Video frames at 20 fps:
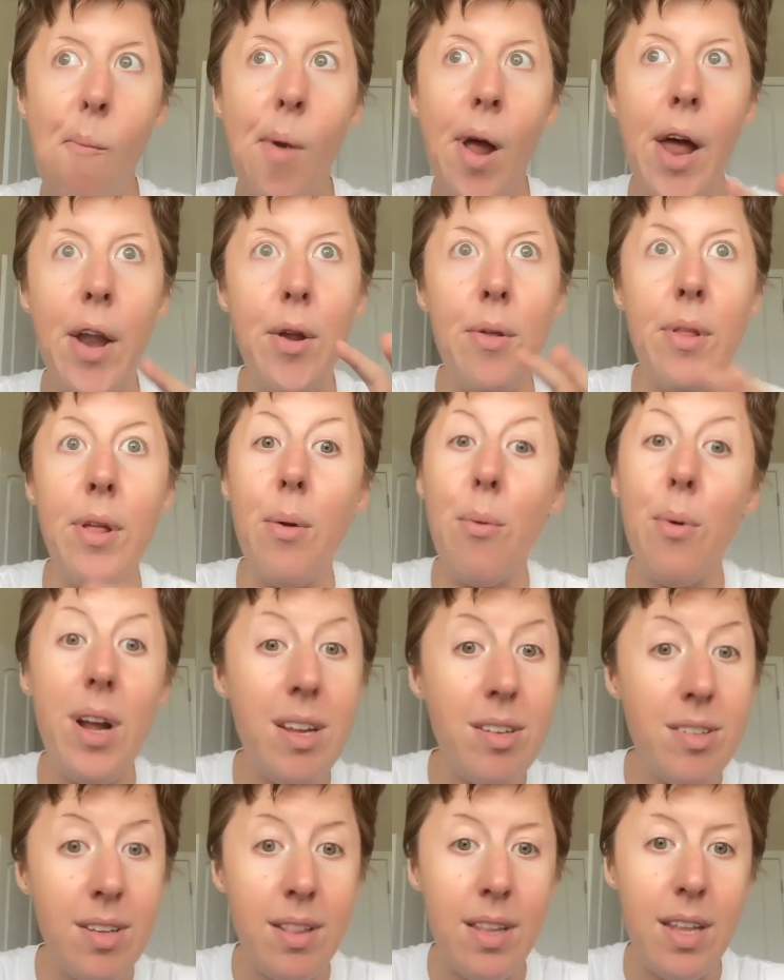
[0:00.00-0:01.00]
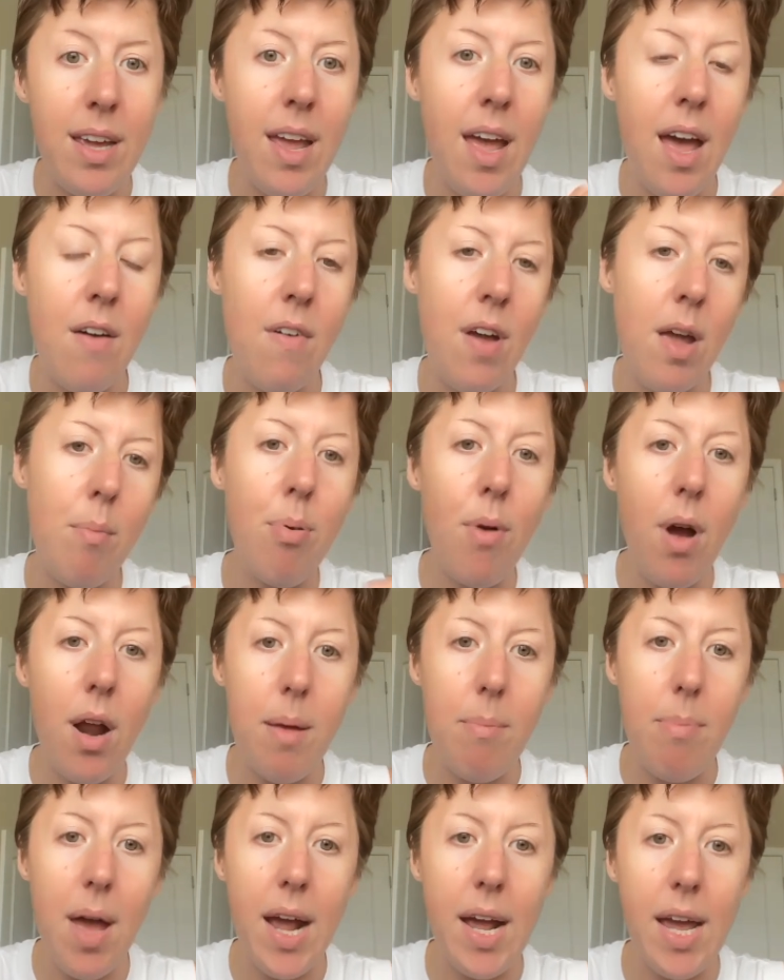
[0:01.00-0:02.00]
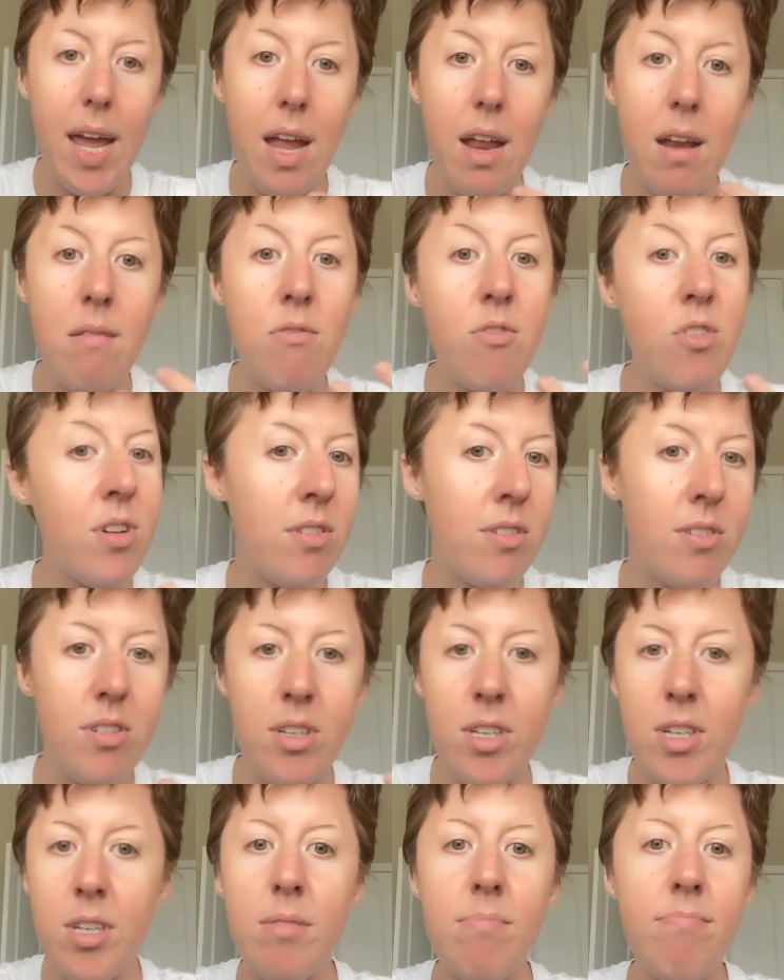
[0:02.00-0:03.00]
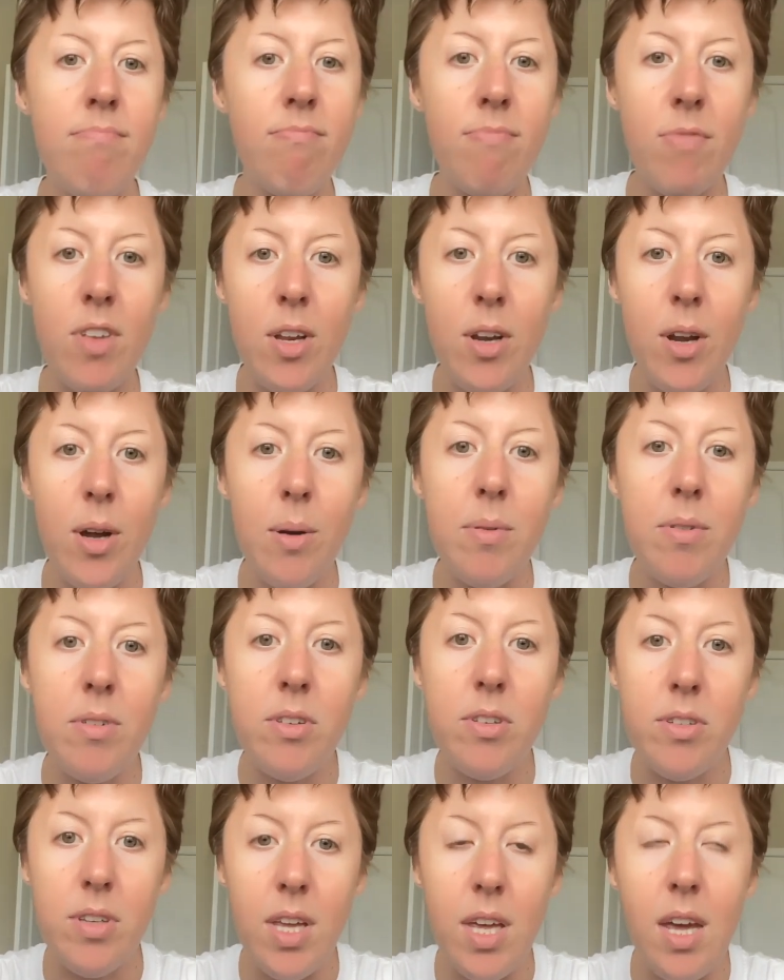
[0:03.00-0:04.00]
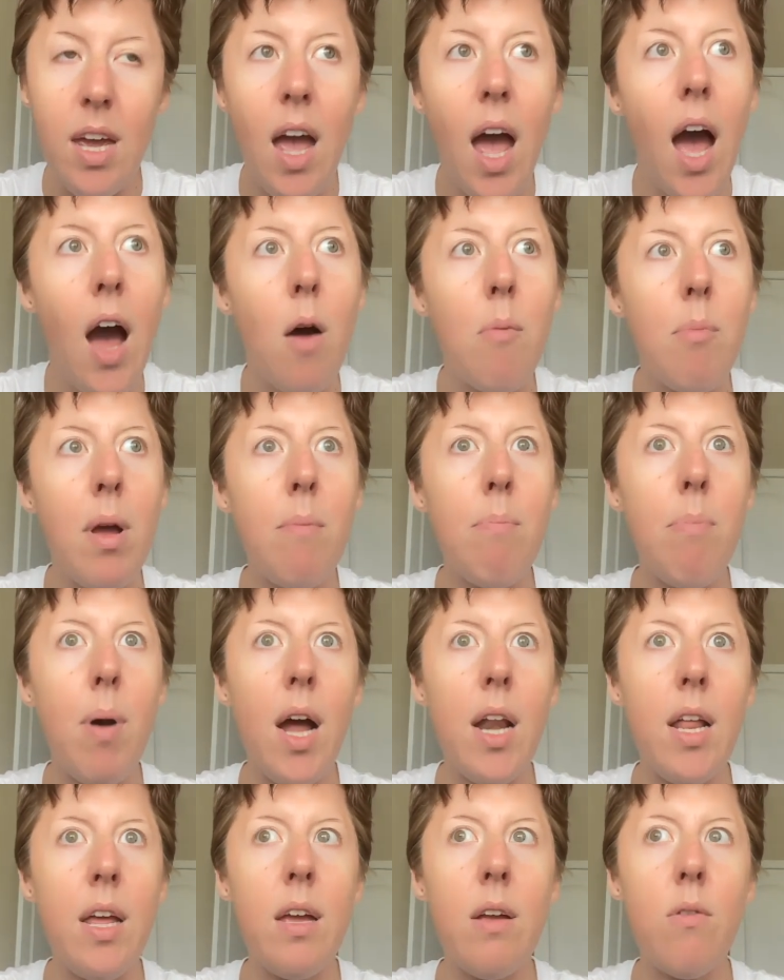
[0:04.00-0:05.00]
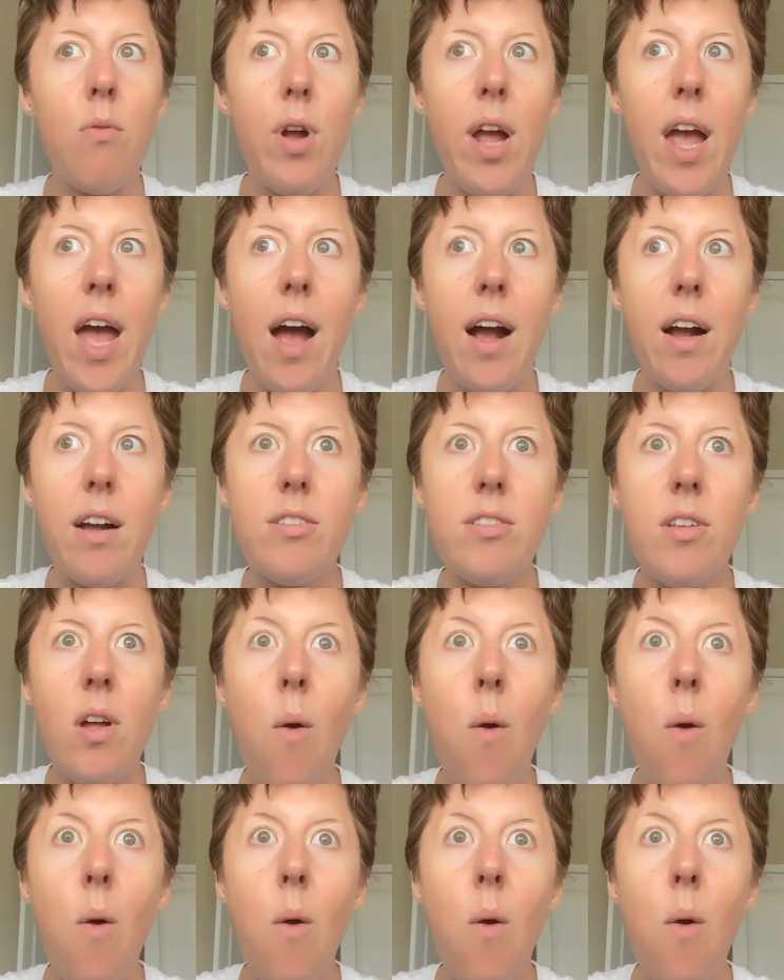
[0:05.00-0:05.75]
And only recently have I brought it back in just to, see how my body reacts.